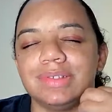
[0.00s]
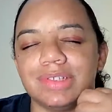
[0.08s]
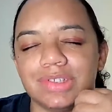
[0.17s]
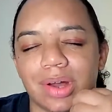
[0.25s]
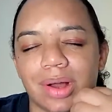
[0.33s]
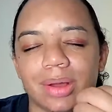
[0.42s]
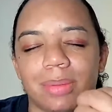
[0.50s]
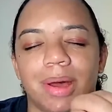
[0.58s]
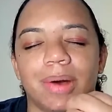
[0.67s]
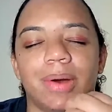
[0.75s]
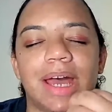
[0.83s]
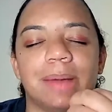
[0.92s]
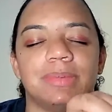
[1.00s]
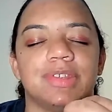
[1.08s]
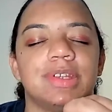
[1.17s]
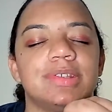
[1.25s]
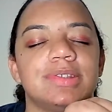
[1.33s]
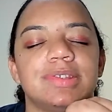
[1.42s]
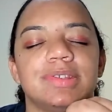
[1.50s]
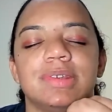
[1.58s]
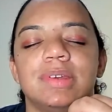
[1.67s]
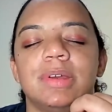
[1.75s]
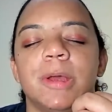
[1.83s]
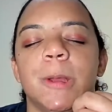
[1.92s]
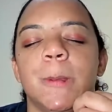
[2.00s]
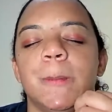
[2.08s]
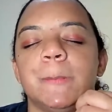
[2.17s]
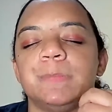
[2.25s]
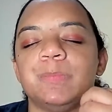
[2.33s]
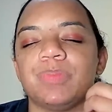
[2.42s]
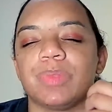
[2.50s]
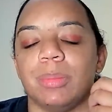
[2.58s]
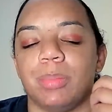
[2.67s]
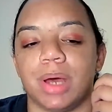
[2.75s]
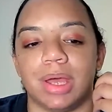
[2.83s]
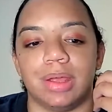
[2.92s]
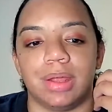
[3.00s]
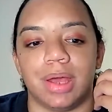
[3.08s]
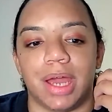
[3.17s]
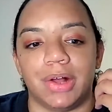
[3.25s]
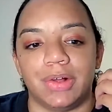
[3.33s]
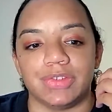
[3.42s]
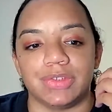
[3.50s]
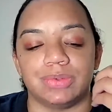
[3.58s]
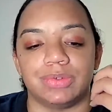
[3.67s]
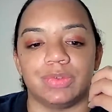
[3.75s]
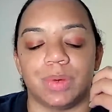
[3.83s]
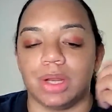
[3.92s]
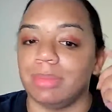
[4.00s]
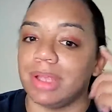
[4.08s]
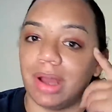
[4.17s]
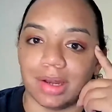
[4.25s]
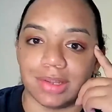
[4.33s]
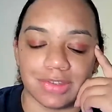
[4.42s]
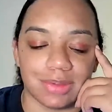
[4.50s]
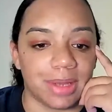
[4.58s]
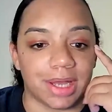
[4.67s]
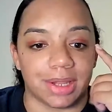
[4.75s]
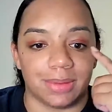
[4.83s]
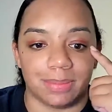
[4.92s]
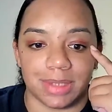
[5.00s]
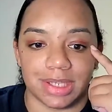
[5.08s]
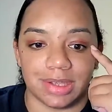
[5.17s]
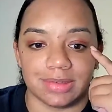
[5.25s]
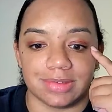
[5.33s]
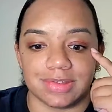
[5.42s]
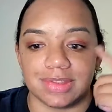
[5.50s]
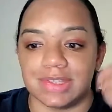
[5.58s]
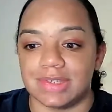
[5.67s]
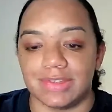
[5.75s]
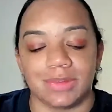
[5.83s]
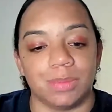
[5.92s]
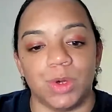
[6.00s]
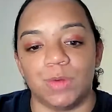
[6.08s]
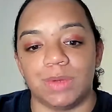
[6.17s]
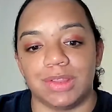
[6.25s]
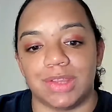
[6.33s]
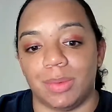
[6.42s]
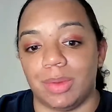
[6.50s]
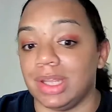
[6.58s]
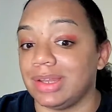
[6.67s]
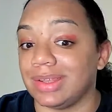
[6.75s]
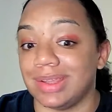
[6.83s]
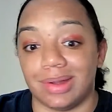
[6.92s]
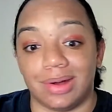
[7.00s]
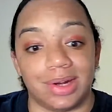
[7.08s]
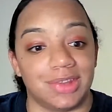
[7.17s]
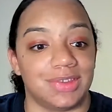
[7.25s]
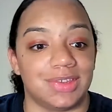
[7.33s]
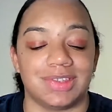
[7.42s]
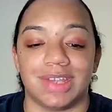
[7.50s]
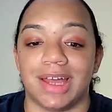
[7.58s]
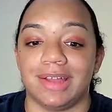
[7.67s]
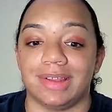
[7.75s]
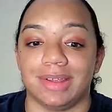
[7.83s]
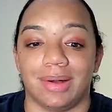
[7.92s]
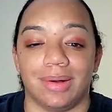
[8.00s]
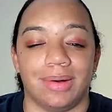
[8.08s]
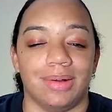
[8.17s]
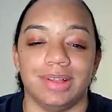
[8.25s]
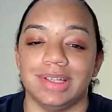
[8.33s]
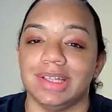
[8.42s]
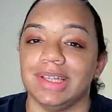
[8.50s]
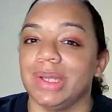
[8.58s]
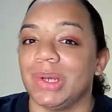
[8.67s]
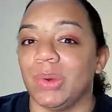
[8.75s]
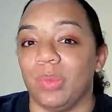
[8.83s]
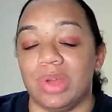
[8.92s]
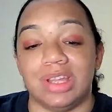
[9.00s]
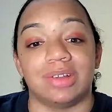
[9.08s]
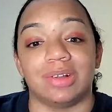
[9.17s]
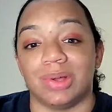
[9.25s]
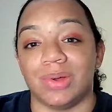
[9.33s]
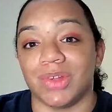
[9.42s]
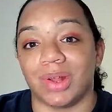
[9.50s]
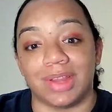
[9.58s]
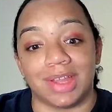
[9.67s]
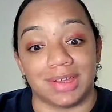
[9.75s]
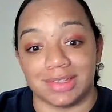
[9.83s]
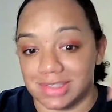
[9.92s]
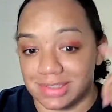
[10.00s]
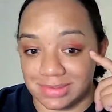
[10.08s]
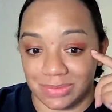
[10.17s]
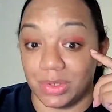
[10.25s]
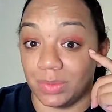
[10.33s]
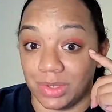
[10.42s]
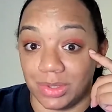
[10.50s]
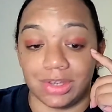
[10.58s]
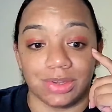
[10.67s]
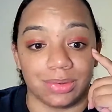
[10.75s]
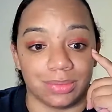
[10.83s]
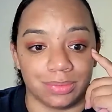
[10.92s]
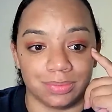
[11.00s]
to talk about abstinence. But I also just want to be honest about it, because this is a movement that we need to get on as a society, y'all. We need to close our legs. We really do.